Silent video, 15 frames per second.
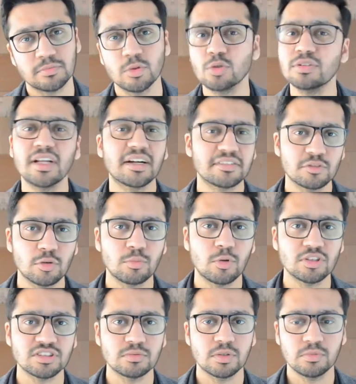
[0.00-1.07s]
because that's not
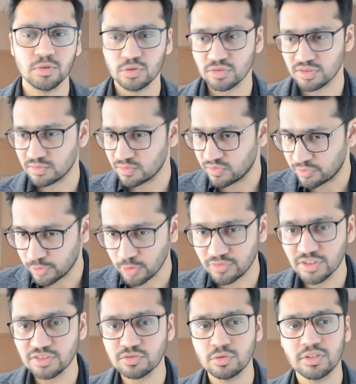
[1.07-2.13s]
possible, because a few of
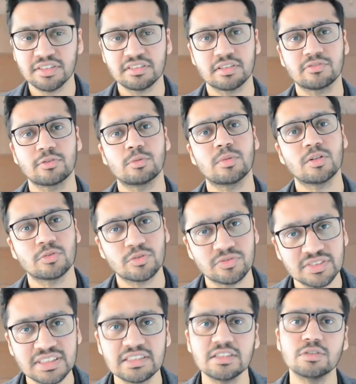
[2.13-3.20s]
the students are from out of
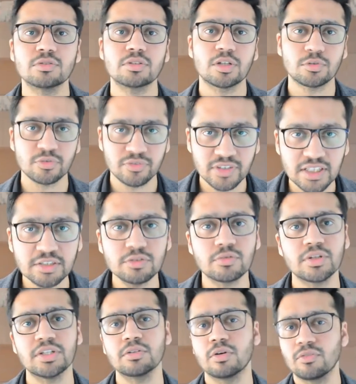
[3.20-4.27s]
city or out of country.